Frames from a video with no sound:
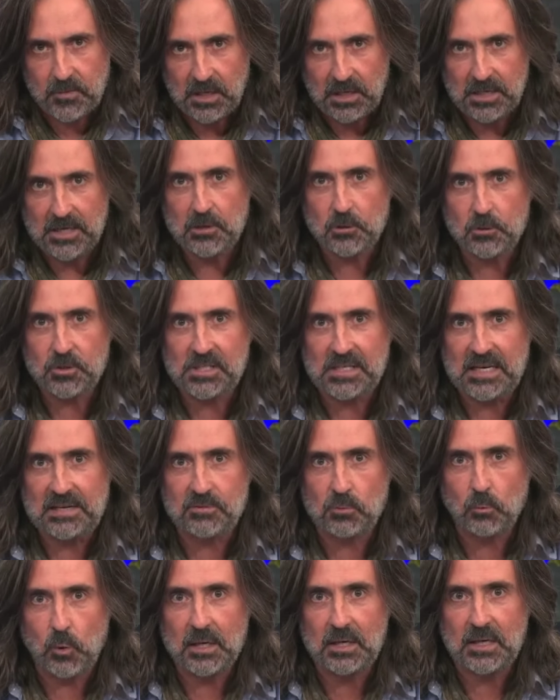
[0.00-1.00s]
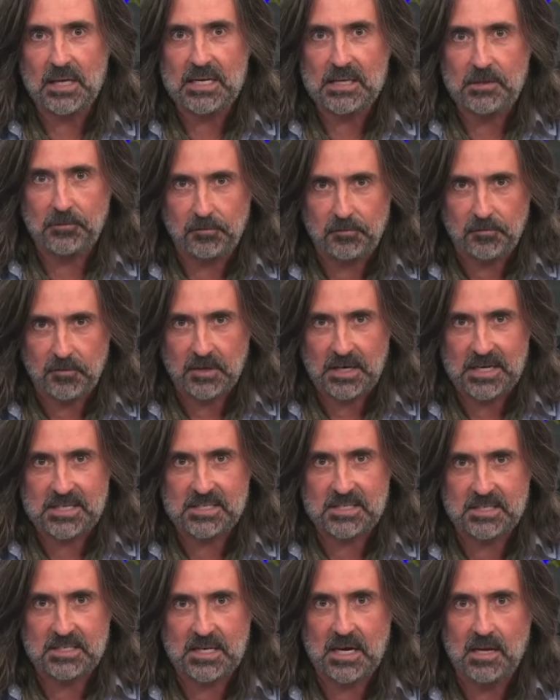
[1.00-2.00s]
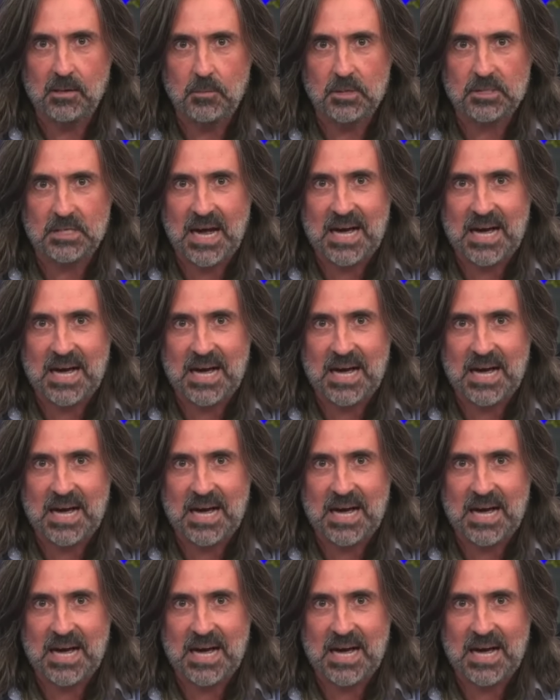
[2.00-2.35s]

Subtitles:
He who saves one life, as the Talmud